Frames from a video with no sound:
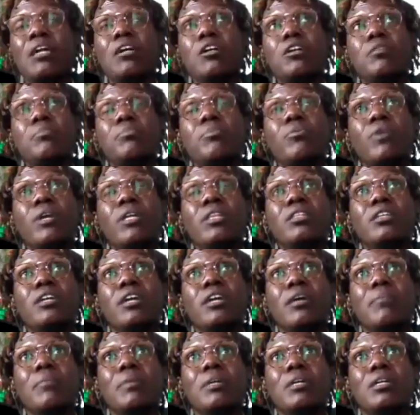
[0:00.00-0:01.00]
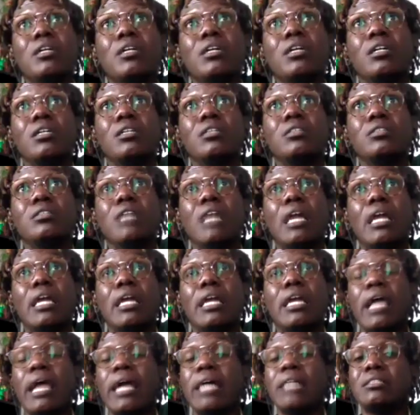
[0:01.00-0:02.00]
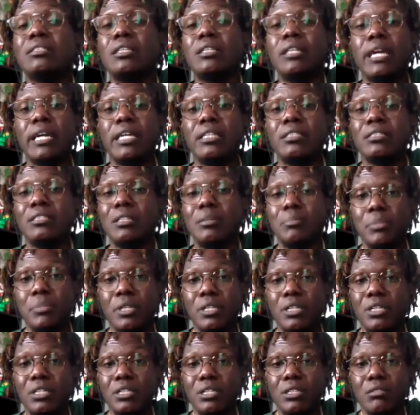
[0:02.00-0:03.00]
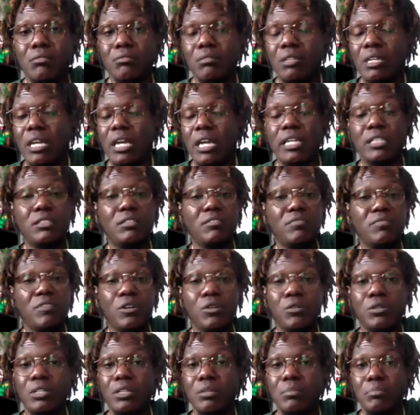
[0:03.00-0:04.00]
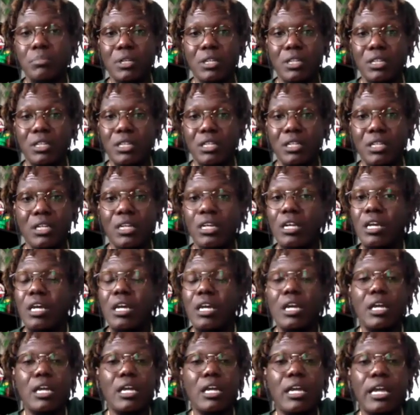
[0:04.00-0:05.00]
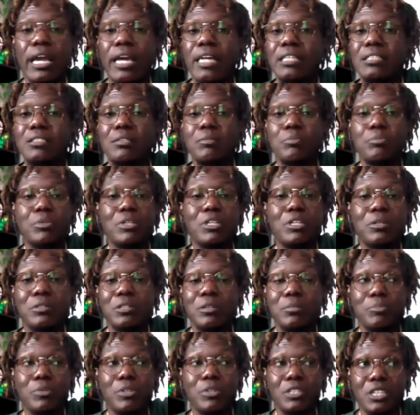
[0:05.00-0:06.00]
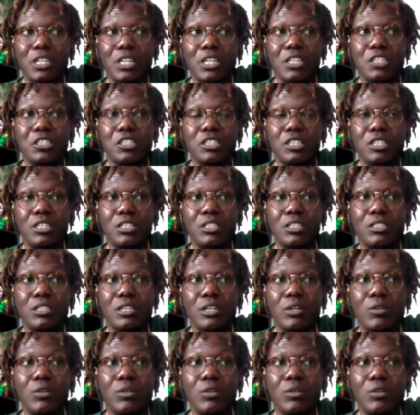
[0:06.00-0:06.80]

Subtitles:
a good point there because he has the dancing ability, he has the vocal ability, he has the production.